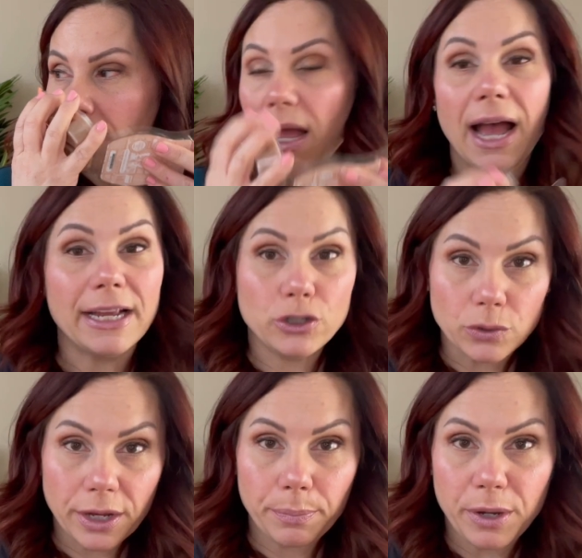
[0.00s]
I do
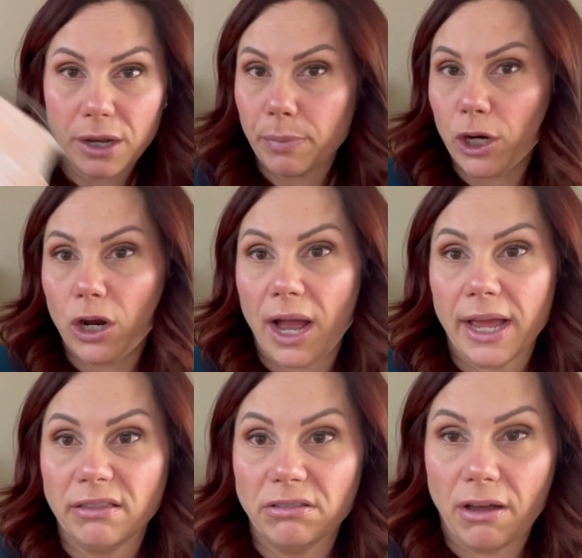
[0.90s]
get peanut butter.
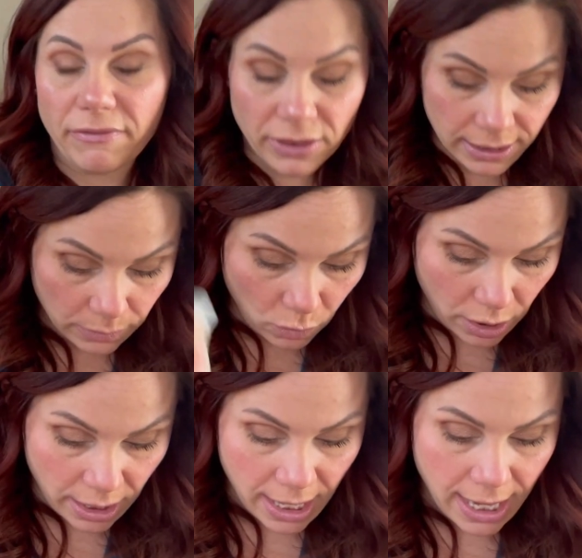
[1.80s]
I love this
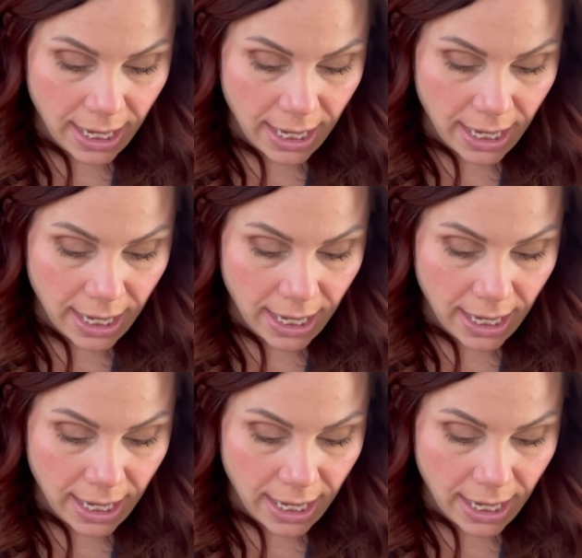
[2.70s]
one